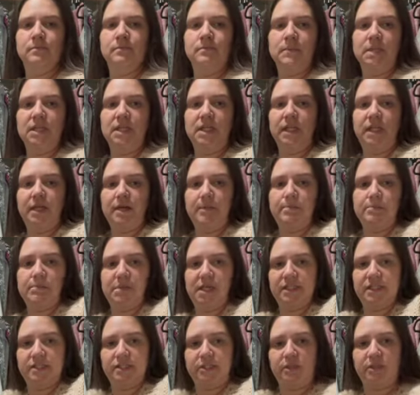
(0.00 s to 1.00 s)
like a
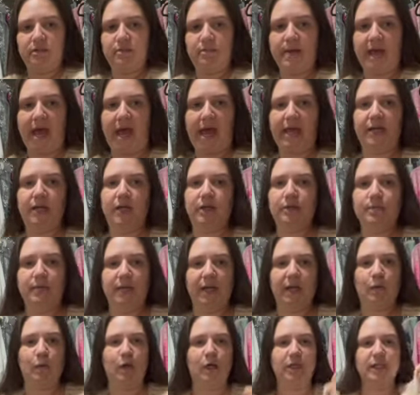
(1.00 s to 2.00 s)
mustard pattern, but I
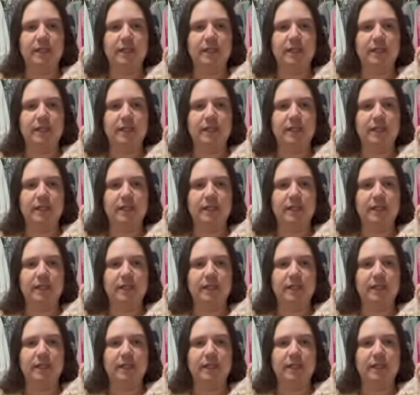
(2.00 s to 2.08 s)
wanted a